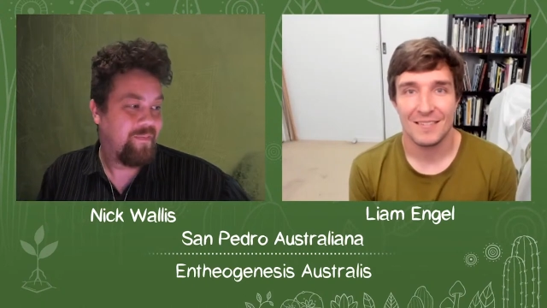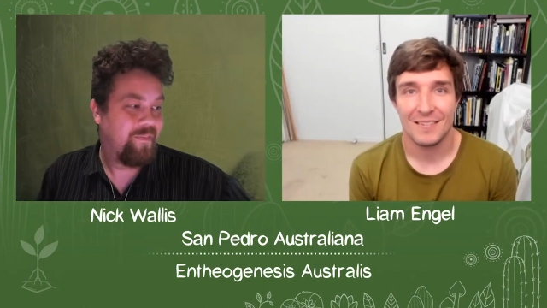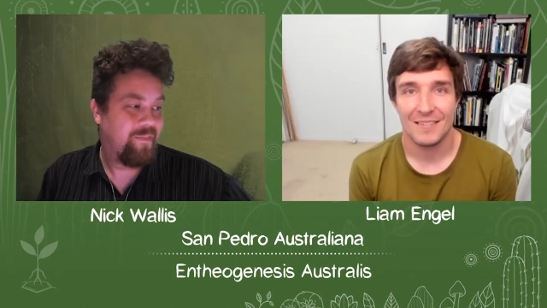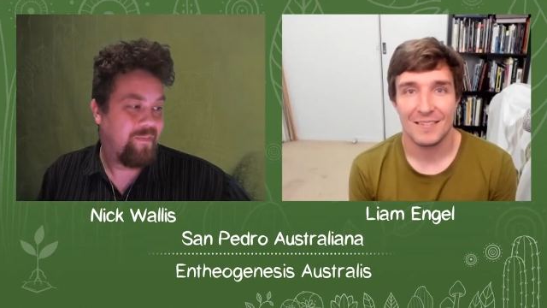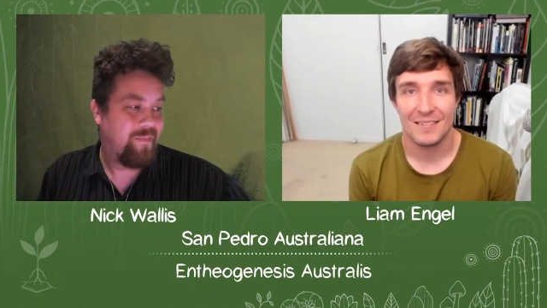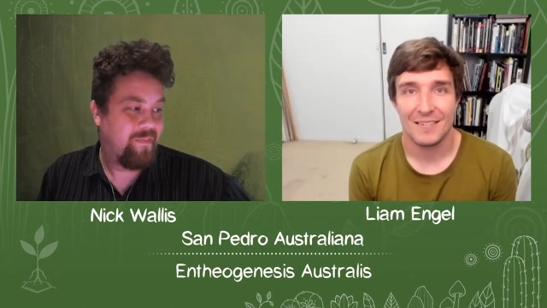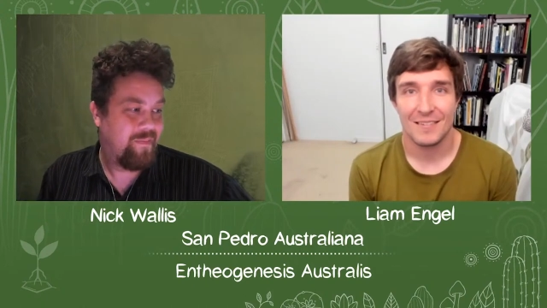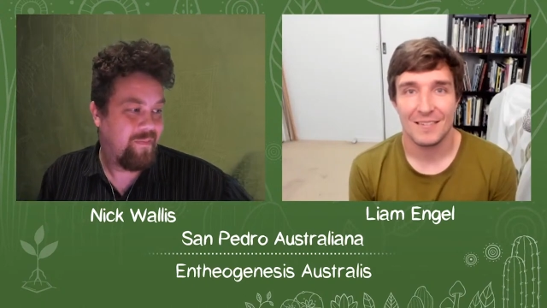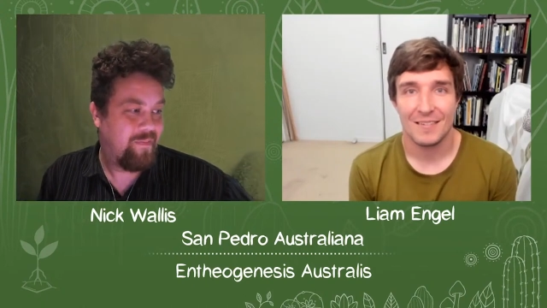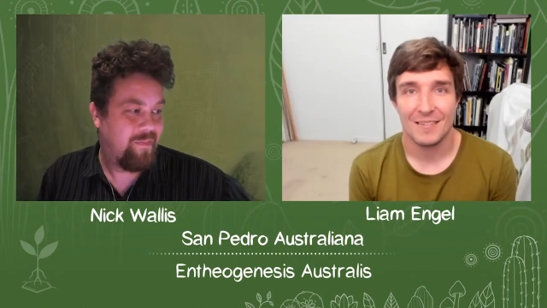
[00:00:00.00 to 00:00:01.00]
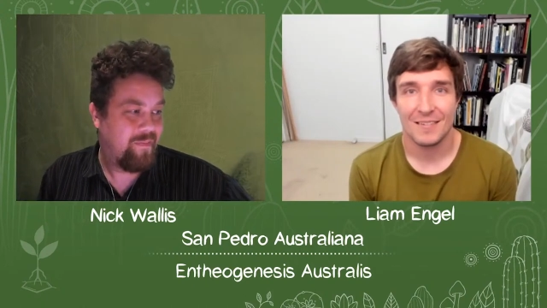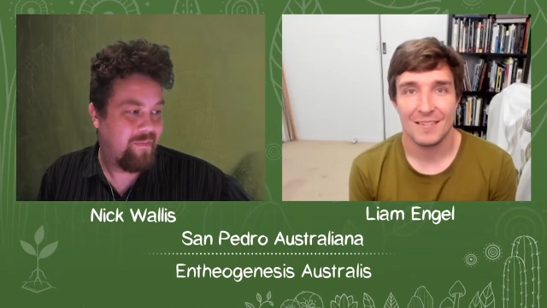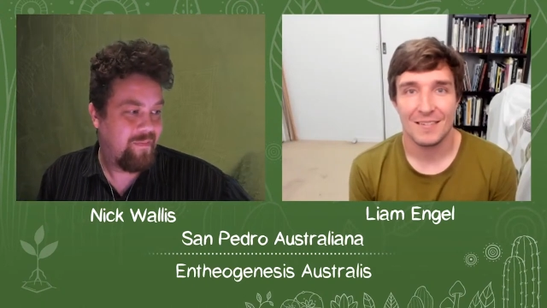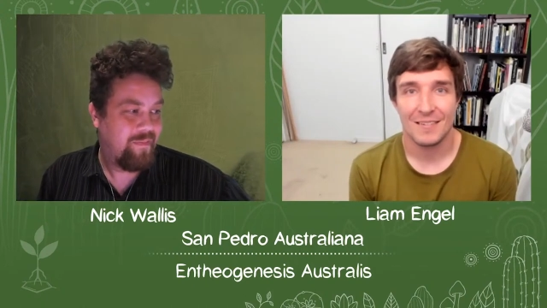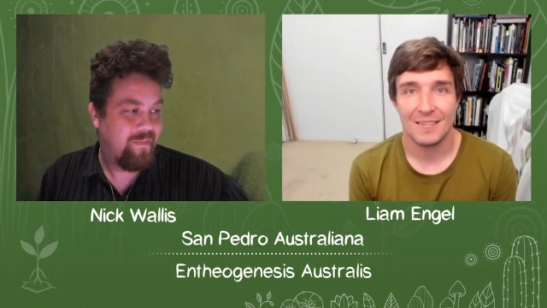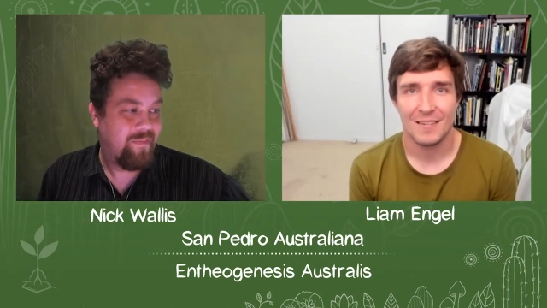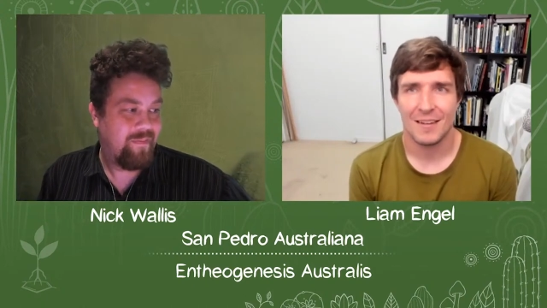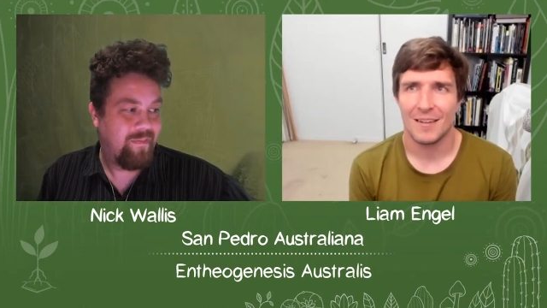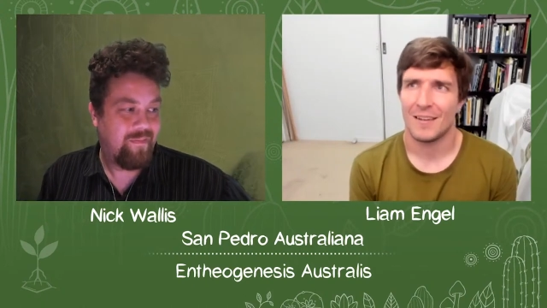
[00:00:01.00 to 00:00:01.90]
Nothing is said.